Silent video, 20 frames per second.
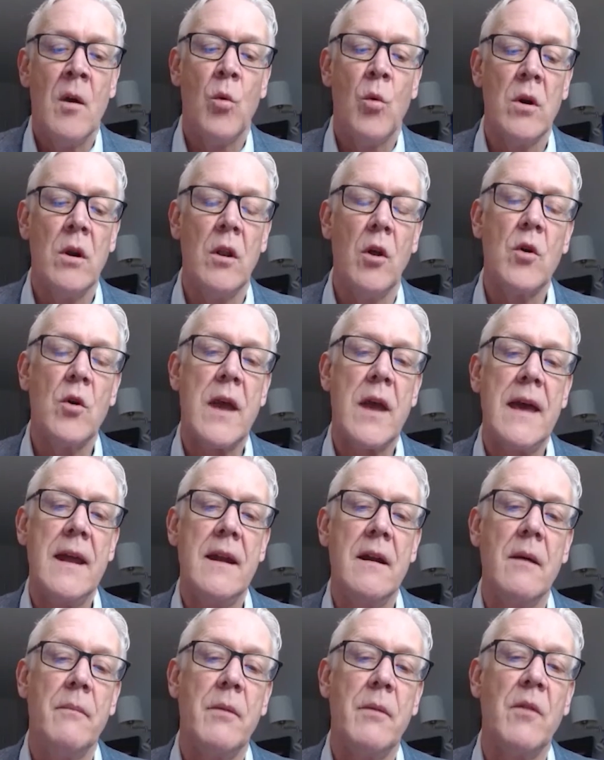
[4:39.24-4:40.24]
We're
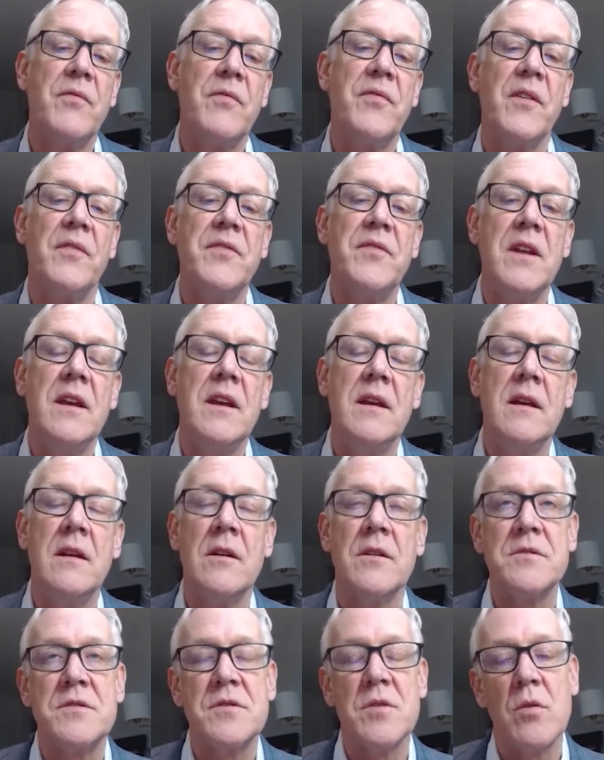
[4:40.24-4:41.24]
located about
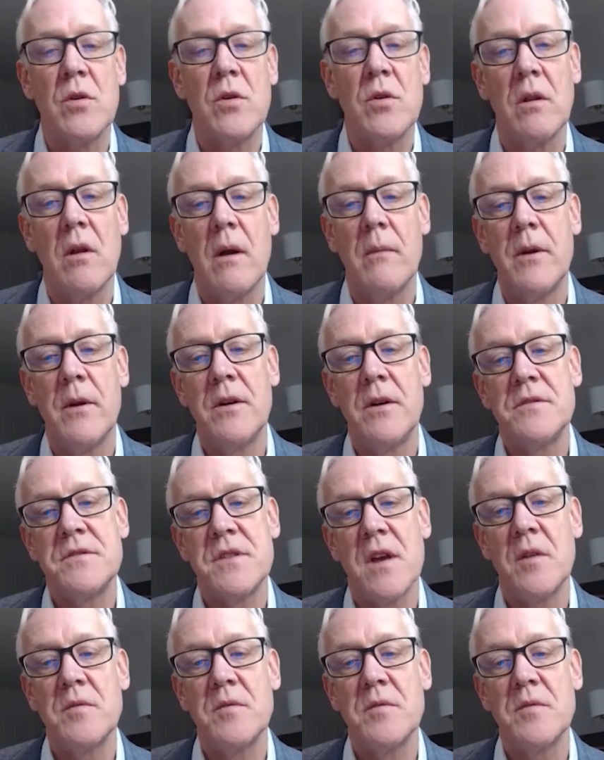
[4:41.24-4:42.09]
15 or so kilometers